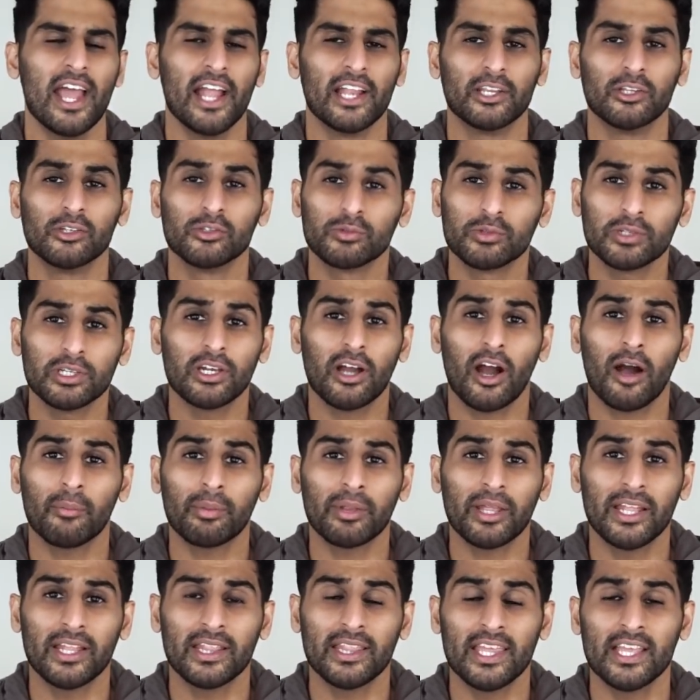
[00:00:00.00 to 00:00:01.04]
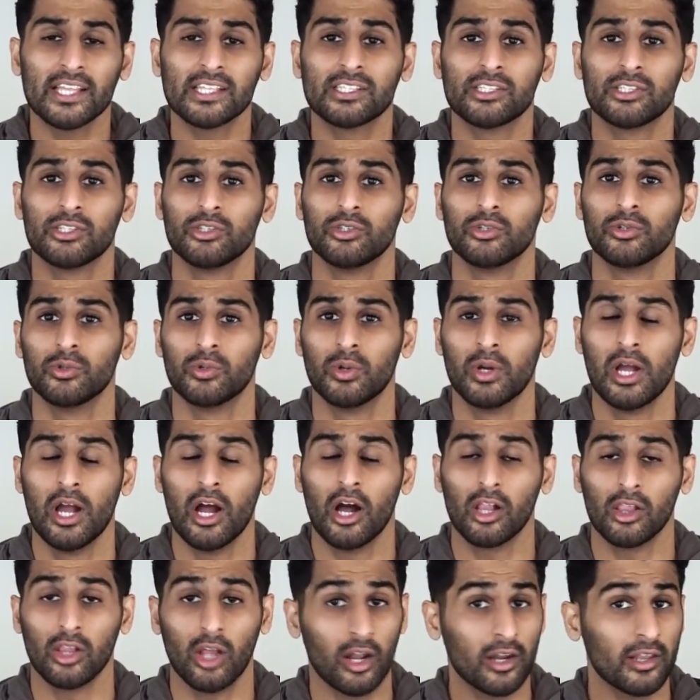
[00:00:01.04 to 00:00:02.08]
and use really complicated things to
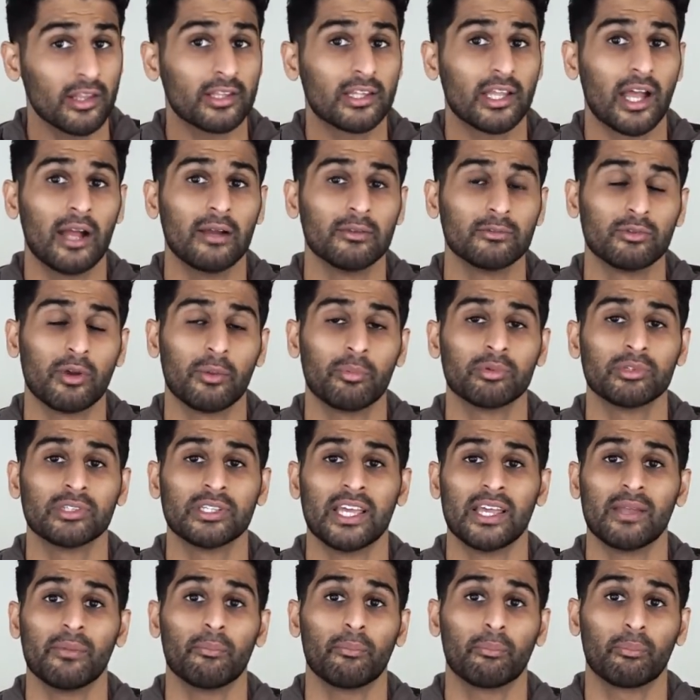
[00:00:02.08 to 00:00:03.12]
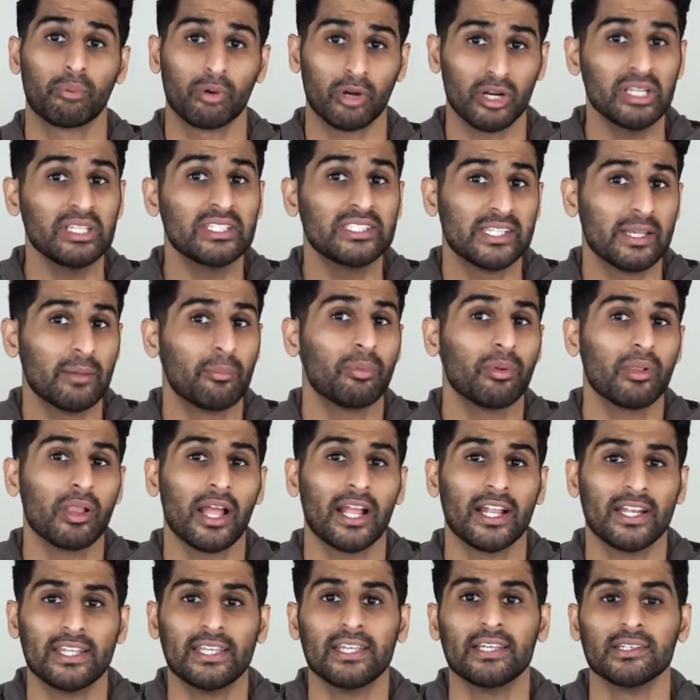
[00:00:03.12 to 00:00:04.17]
a lot of the times represent pretty simple
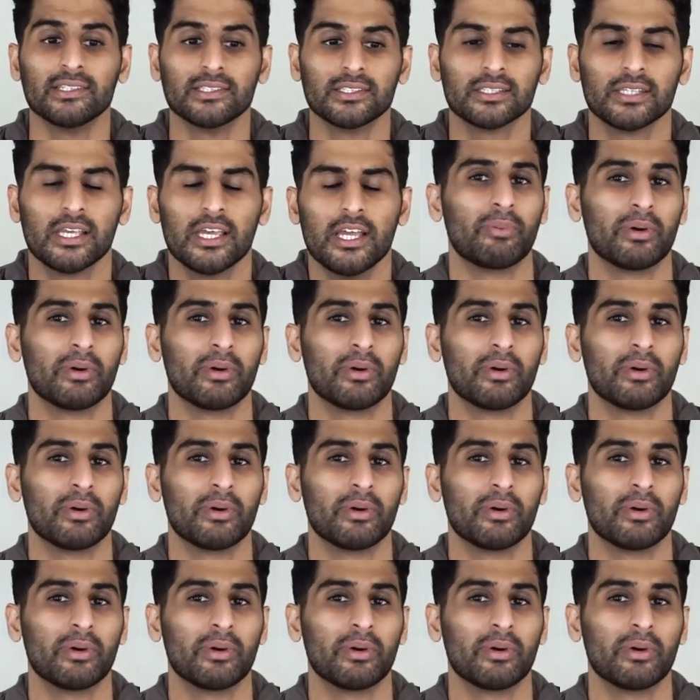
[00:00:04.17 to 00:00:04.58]
ideas.